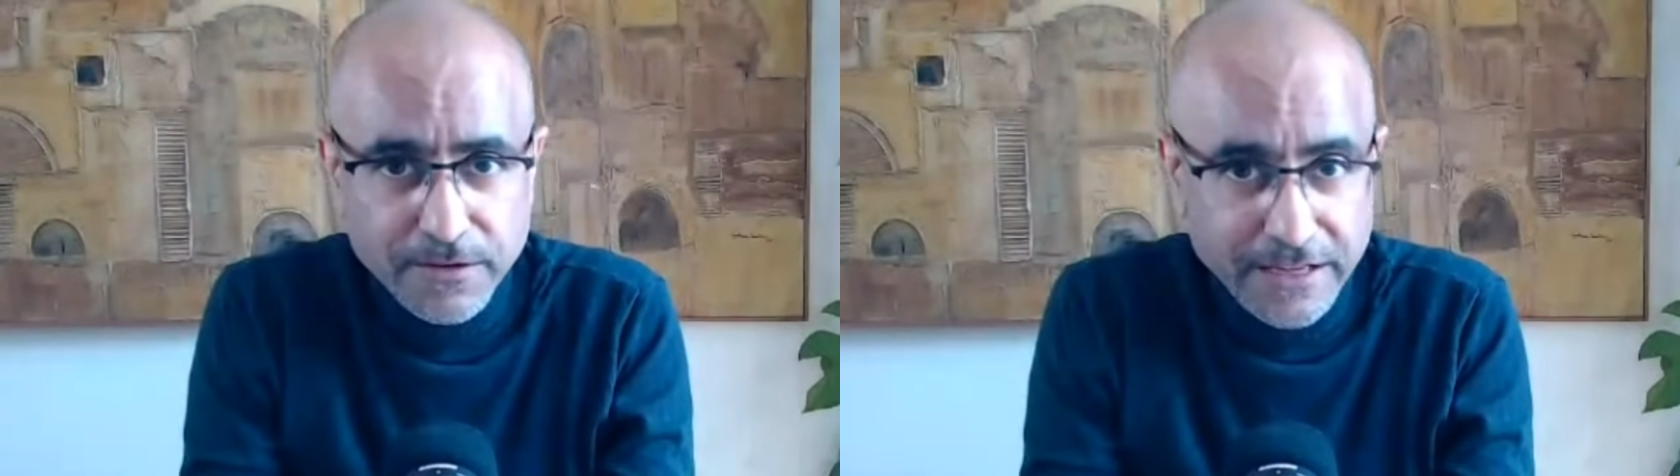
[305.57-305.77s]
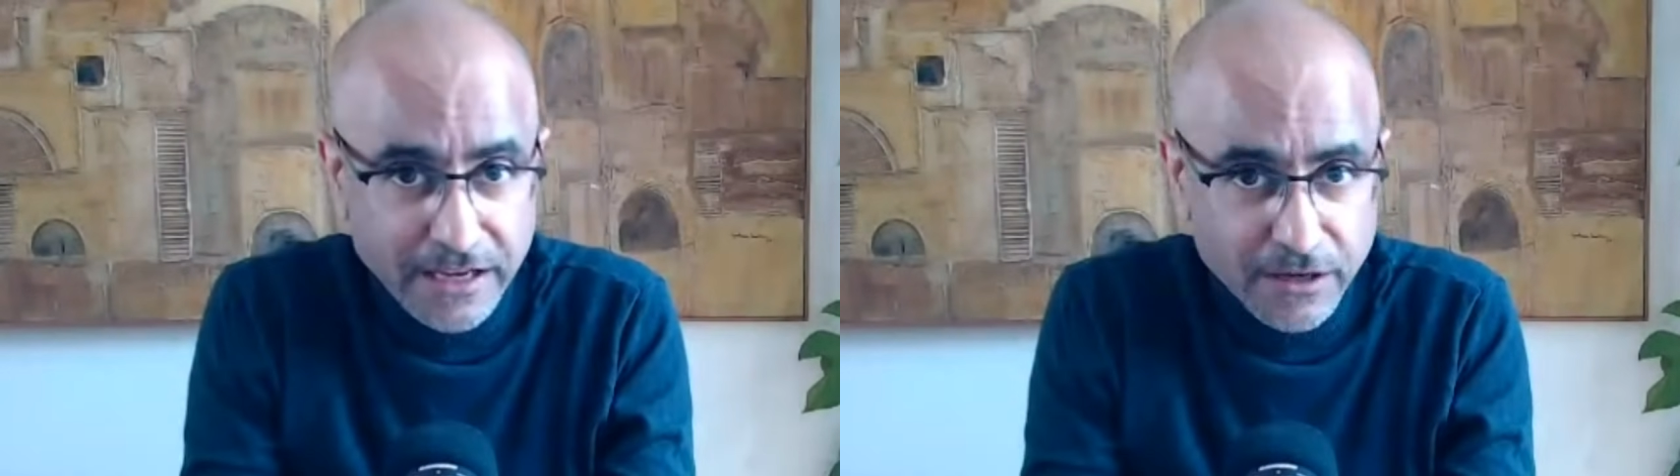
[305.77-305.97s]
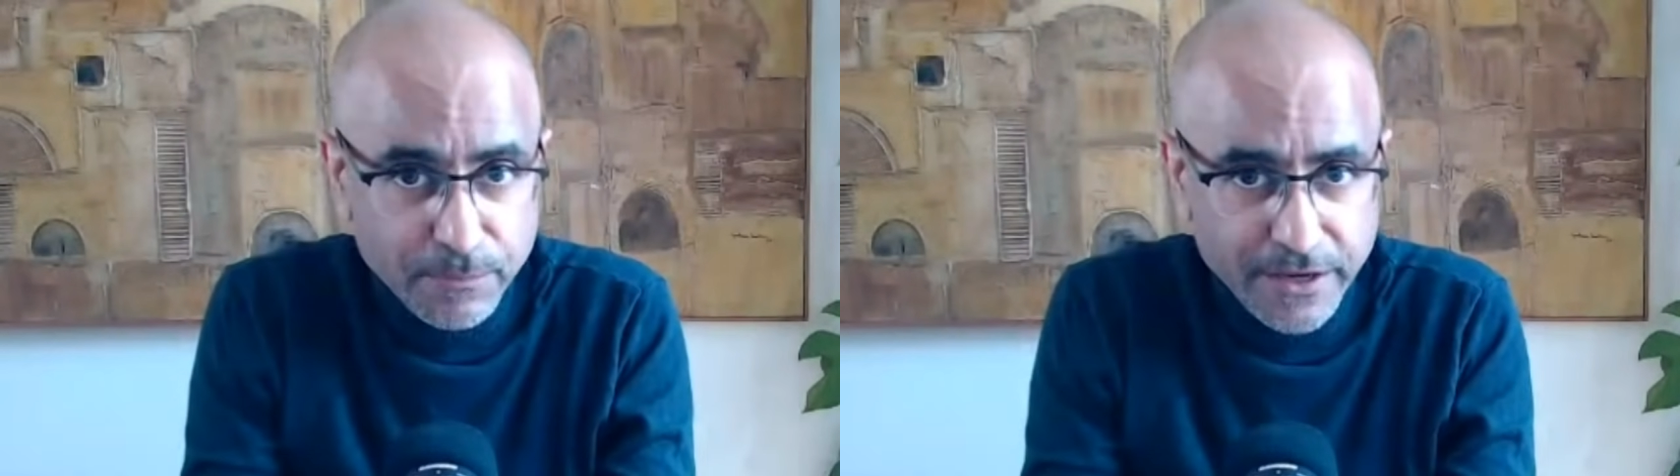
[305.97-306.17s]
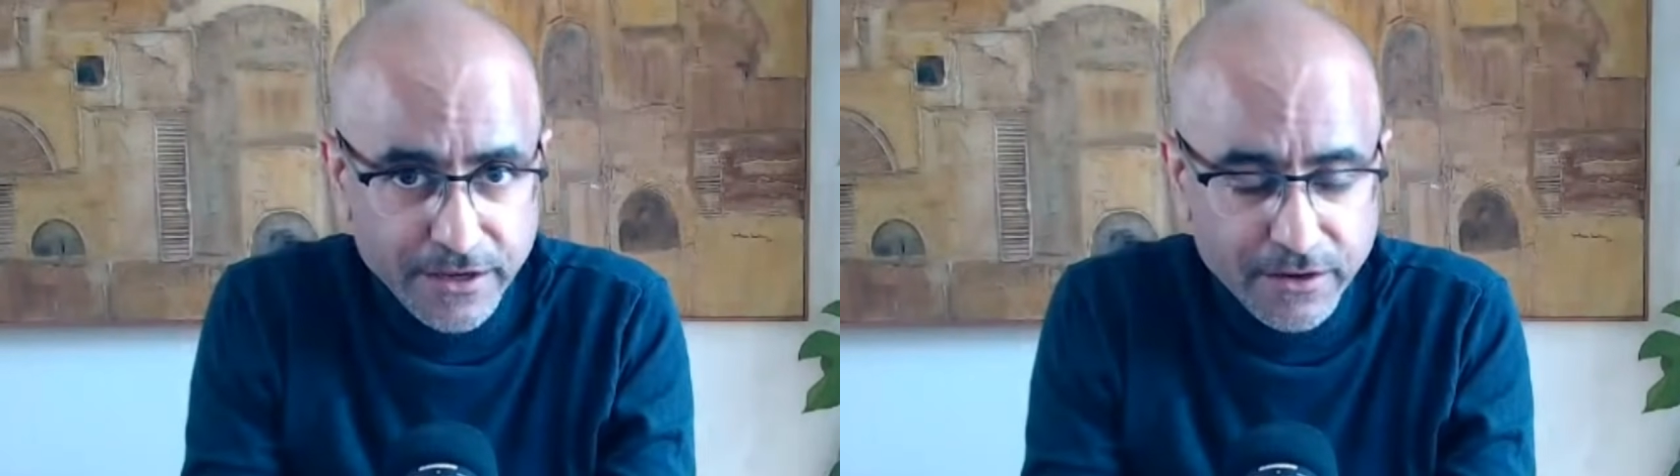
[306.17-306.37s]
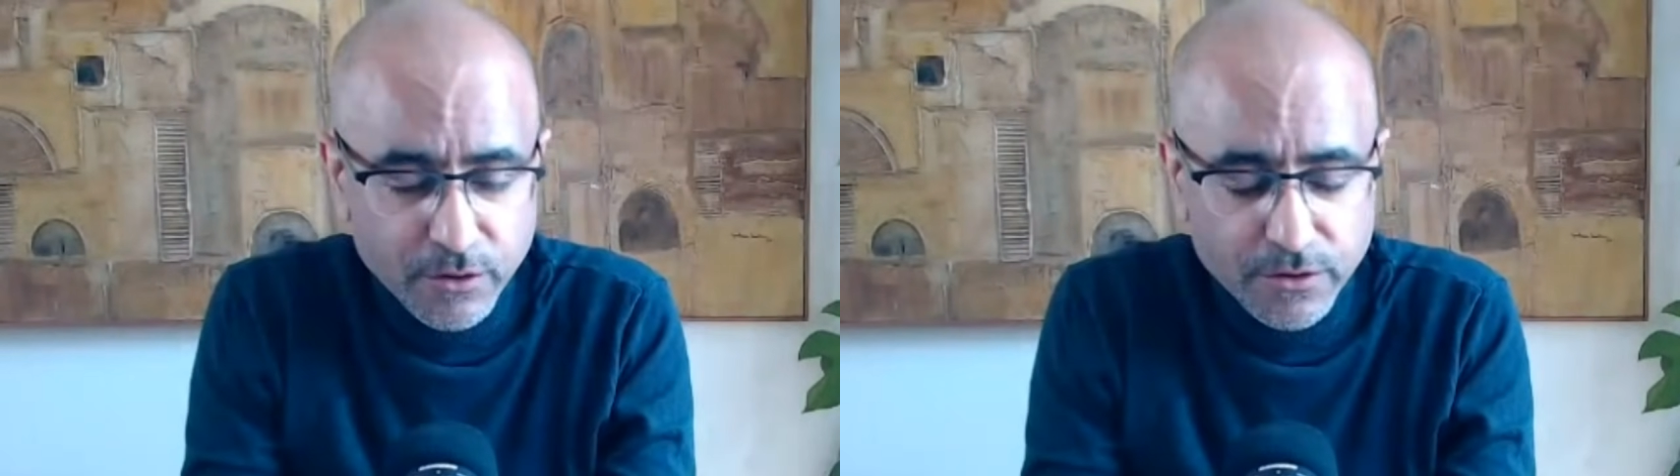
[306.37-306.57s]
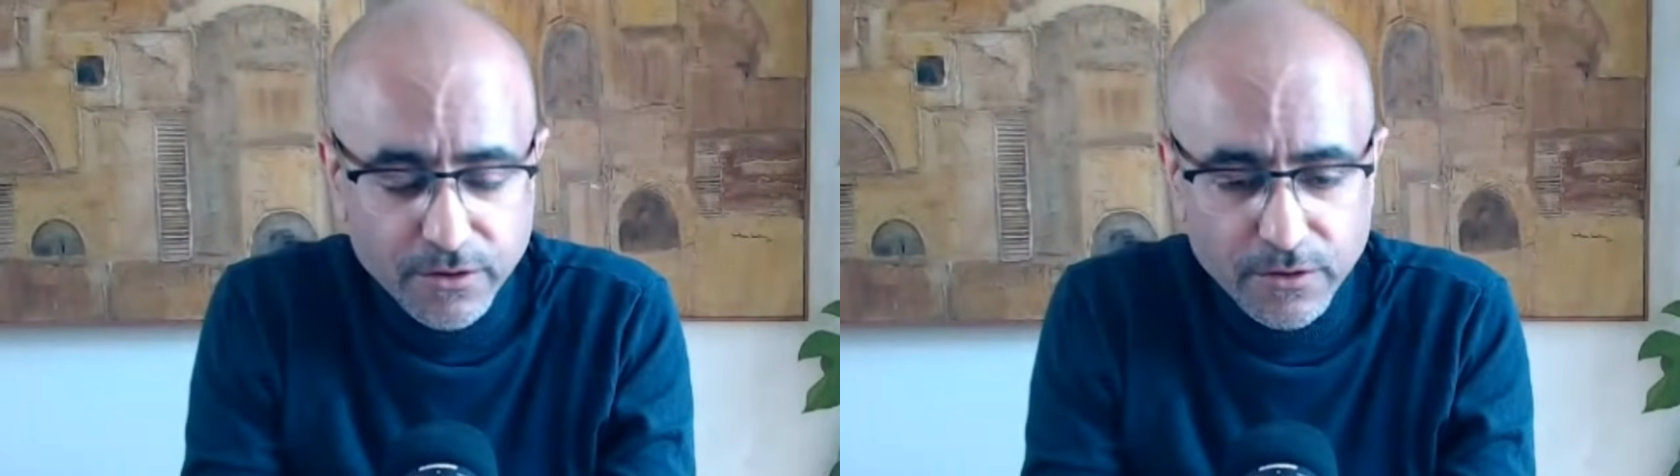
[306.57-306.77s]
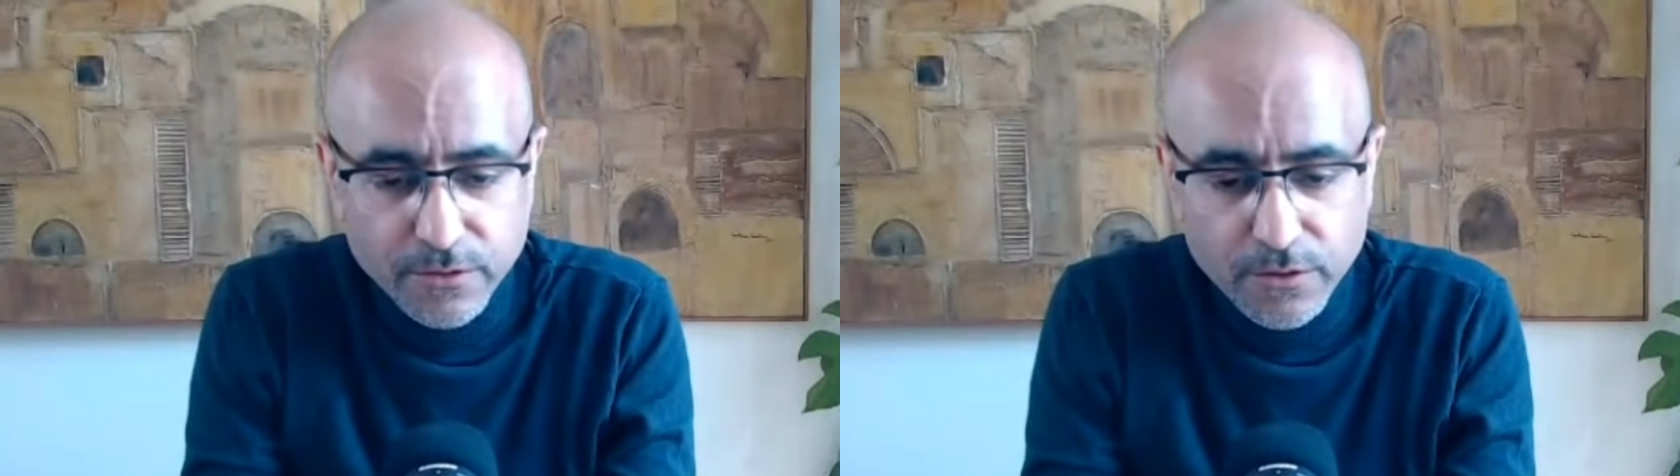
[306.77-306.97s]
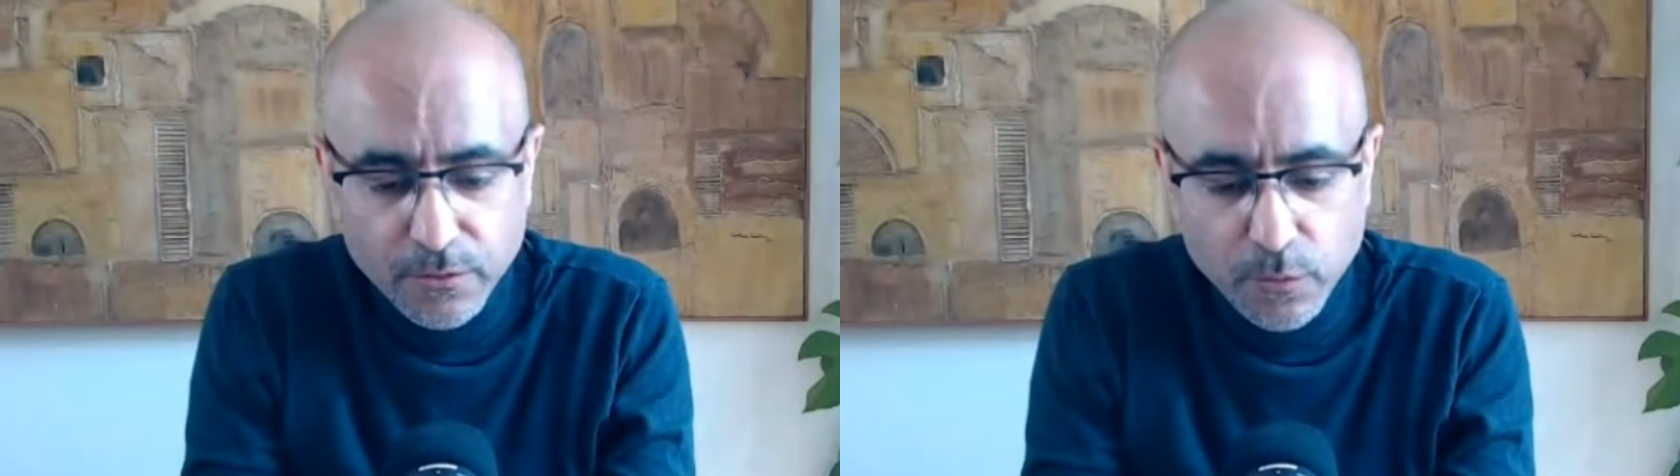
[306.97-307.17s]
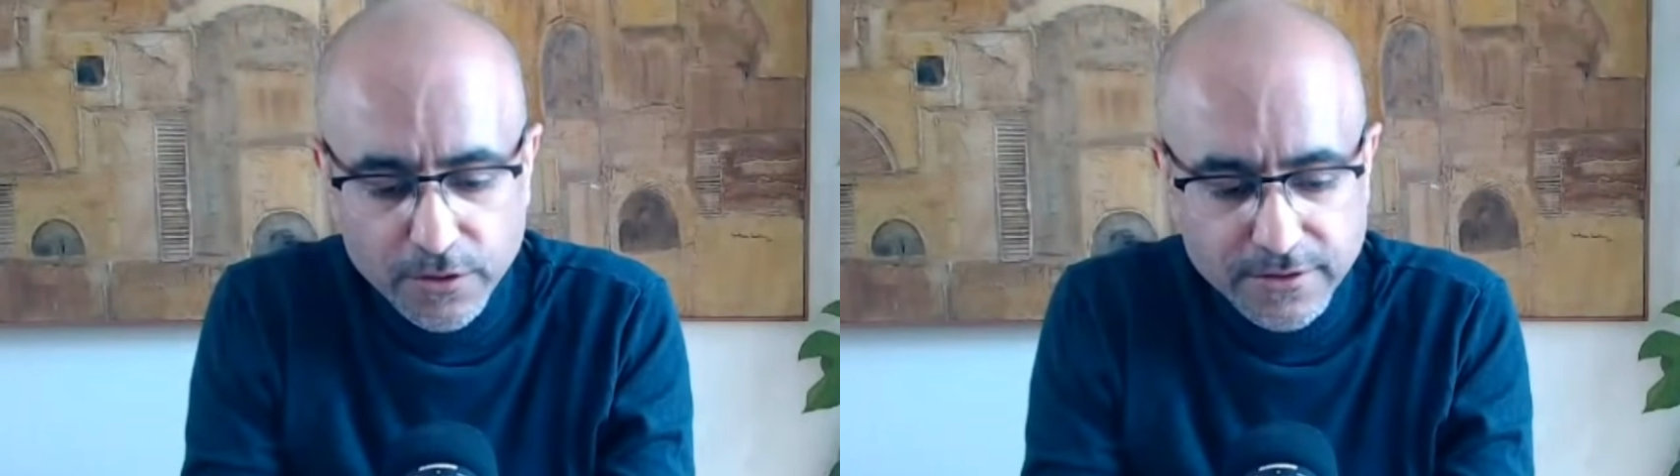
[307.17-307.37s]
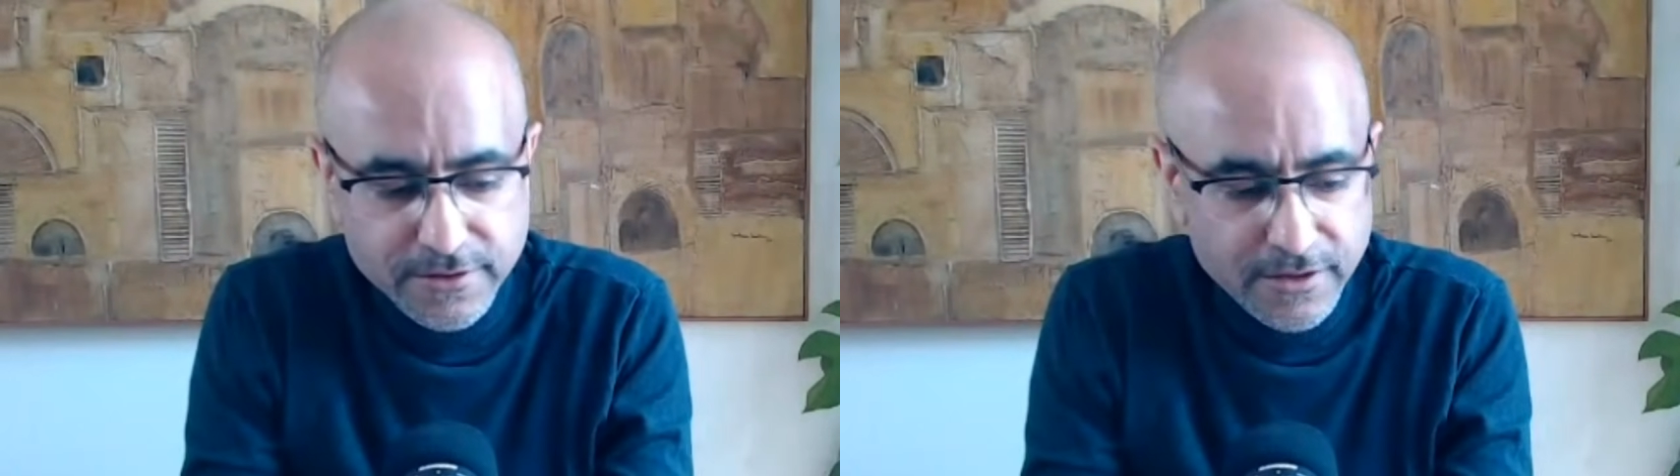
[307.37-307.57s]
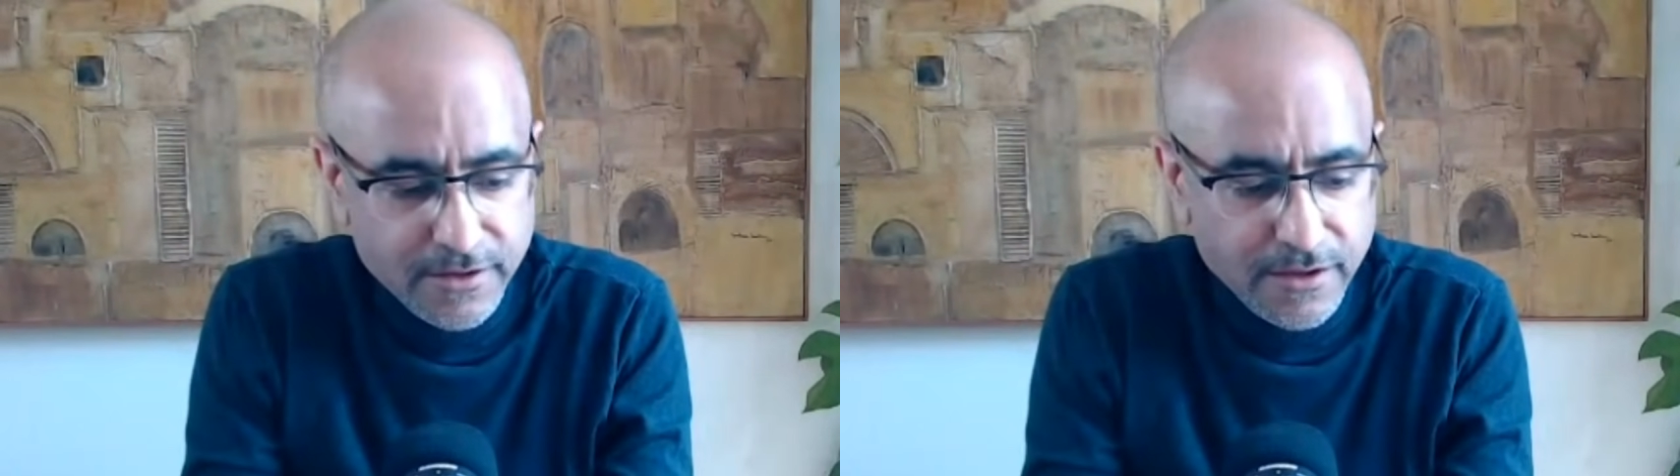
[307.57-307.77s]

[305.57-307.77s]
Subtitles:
legal opinion on what's